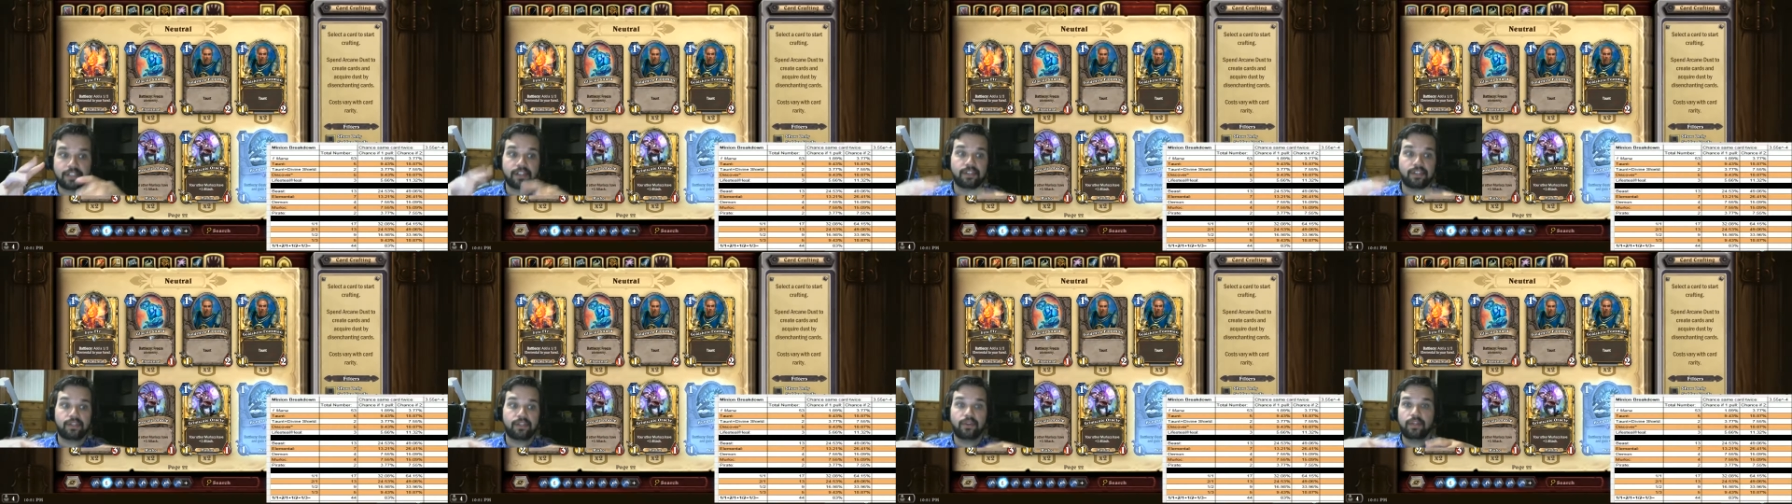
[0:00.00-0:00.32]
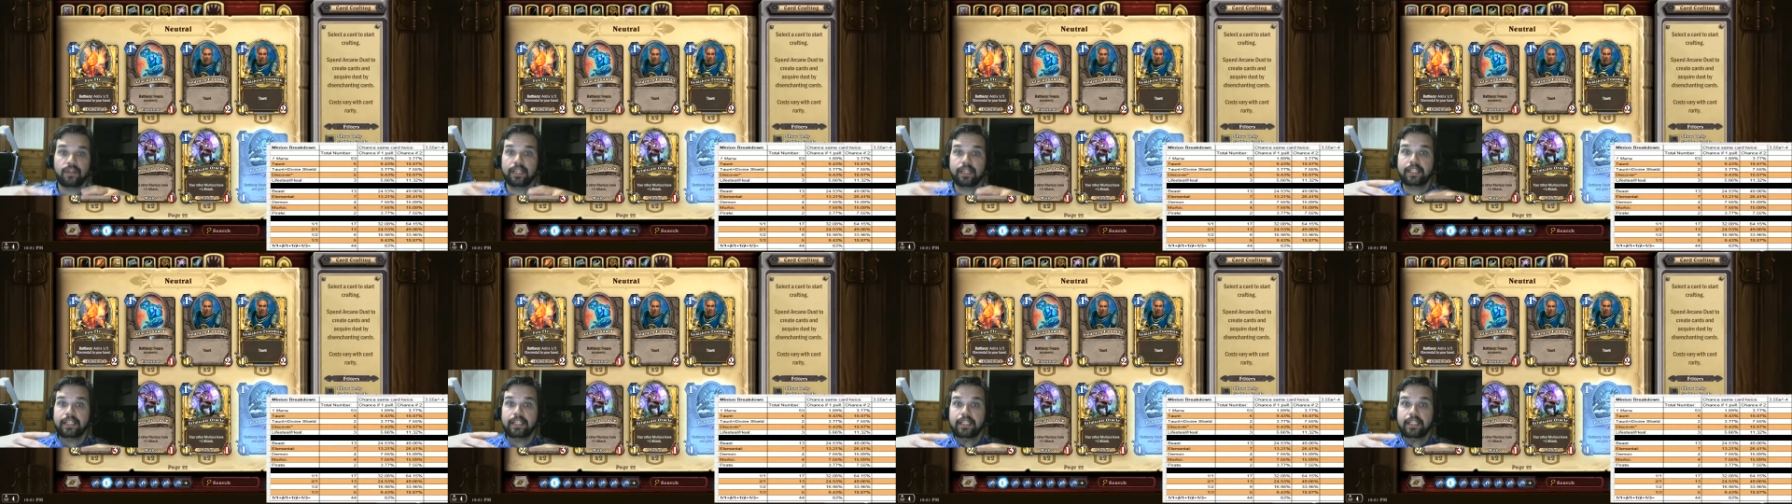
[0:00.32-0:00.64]
so
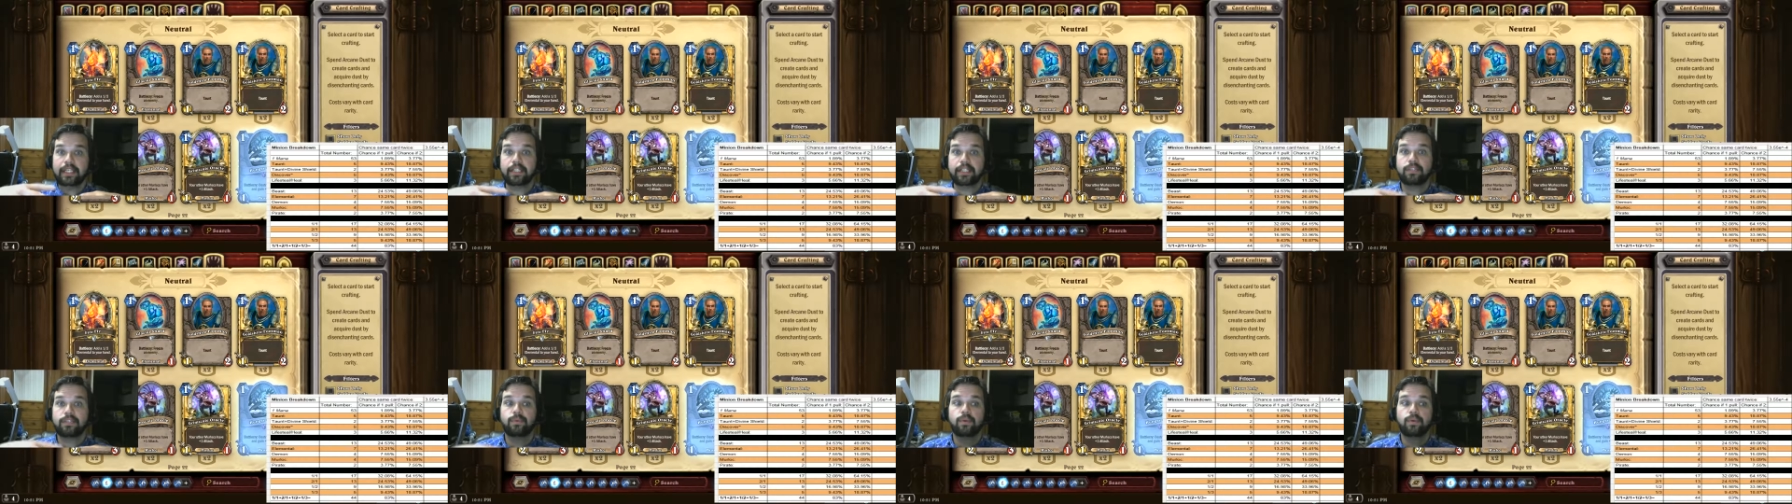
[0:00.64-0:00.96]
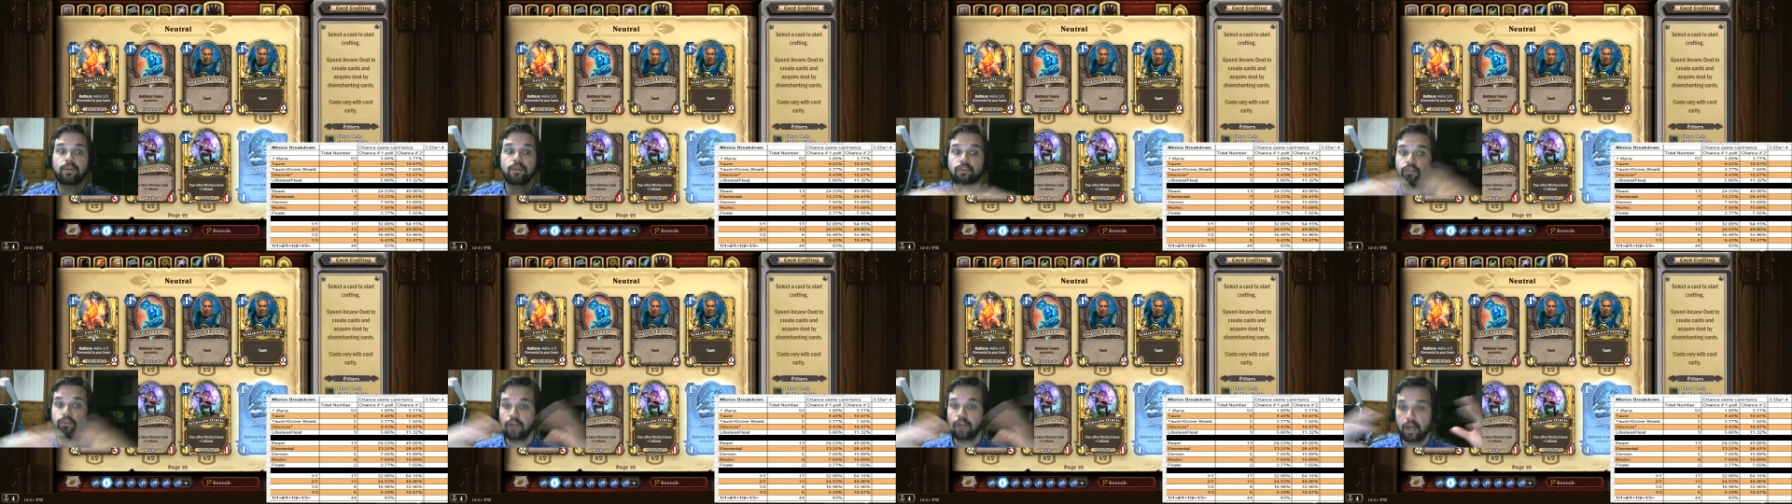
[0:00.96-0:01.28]
this list will
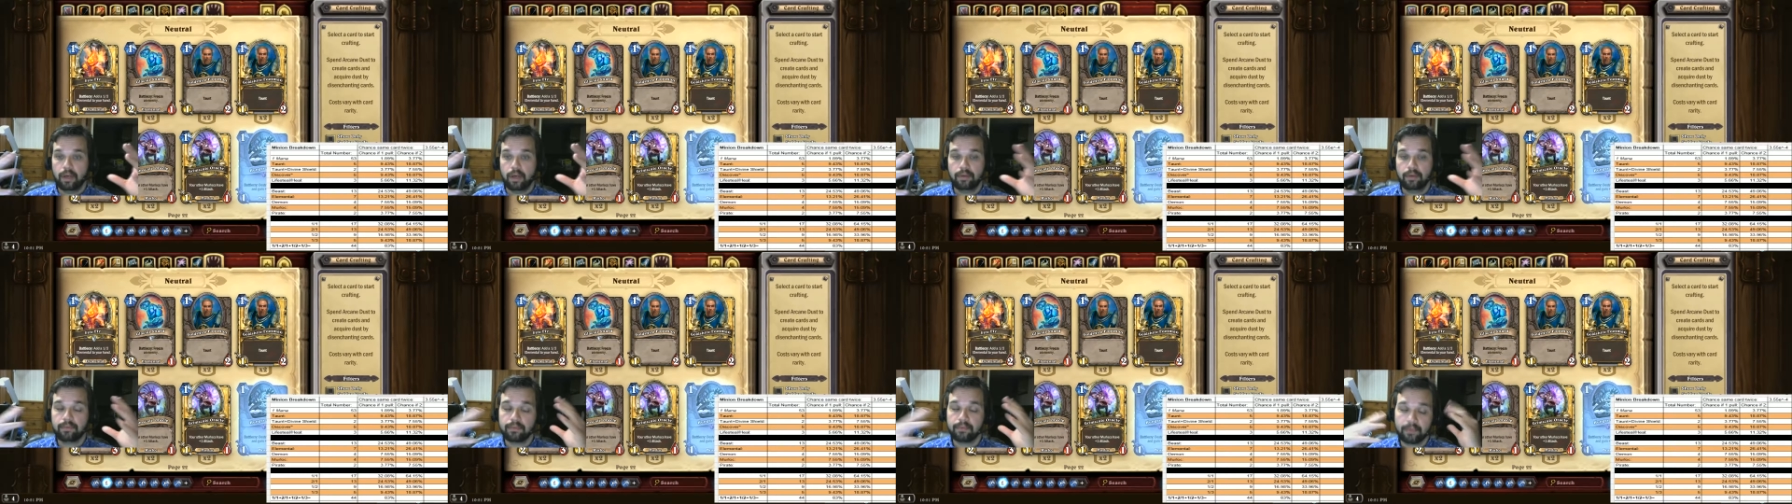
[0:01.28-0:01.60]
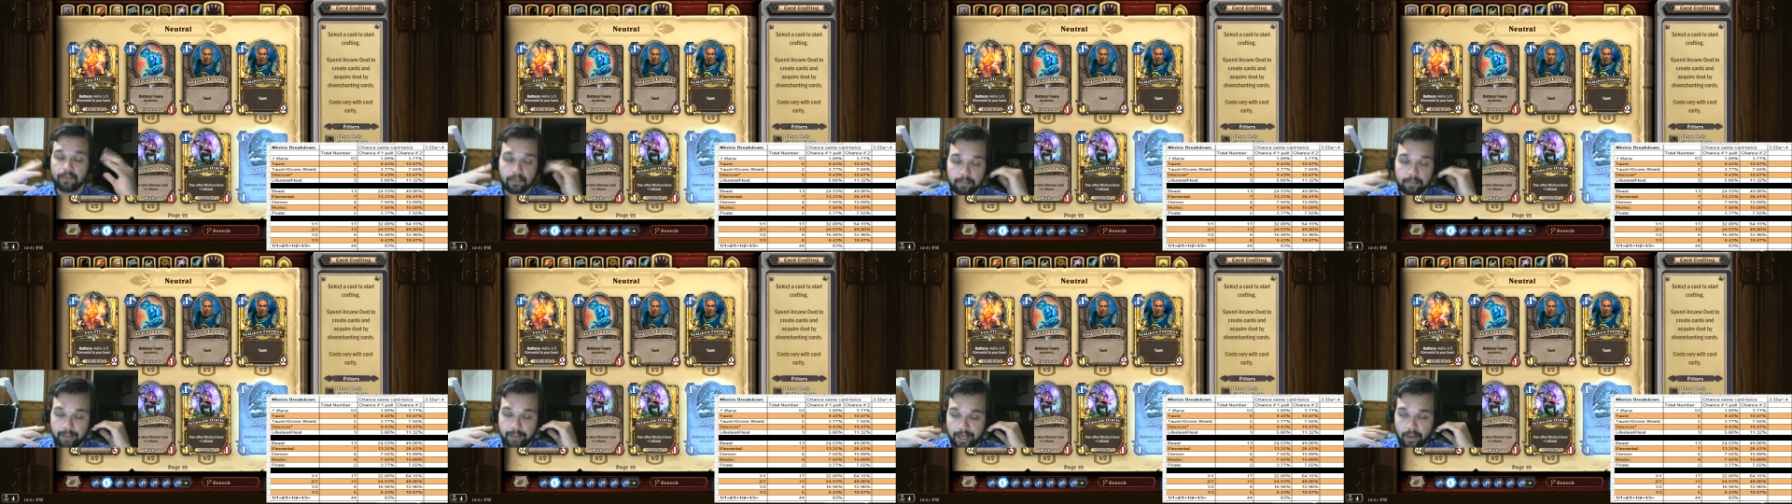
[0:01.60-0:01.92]
grow
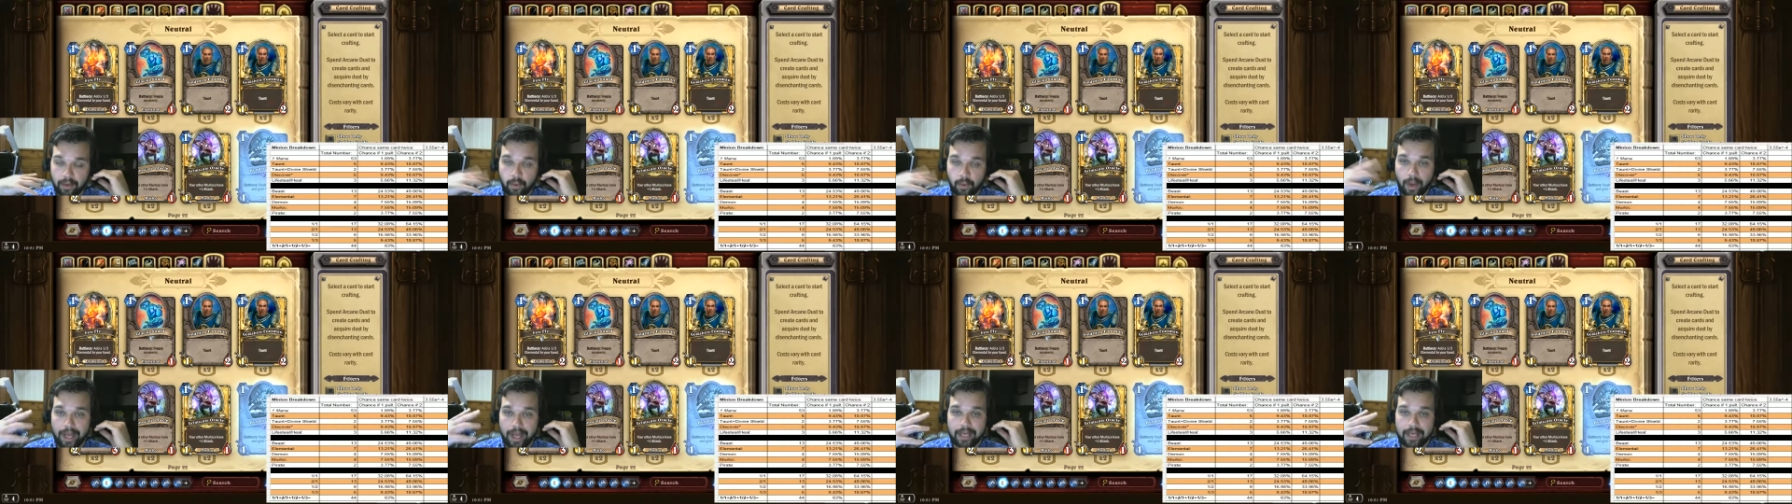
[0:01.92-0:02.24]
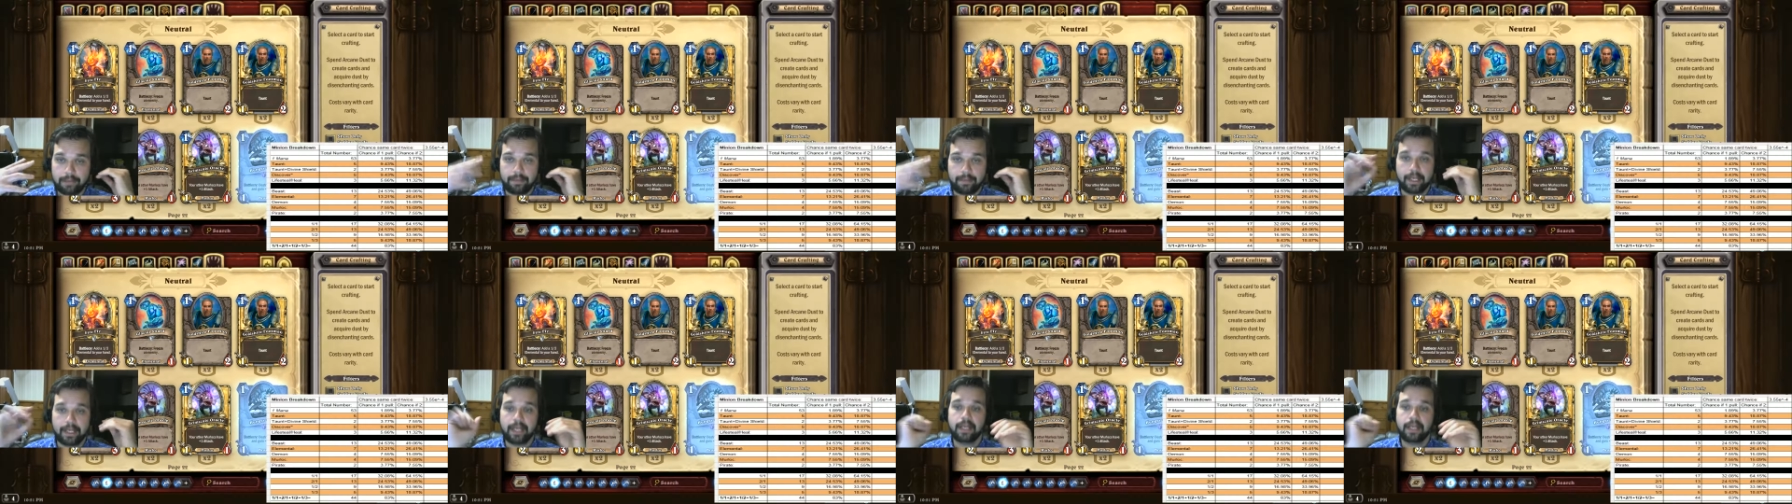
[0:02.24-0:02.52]
by quite a bit.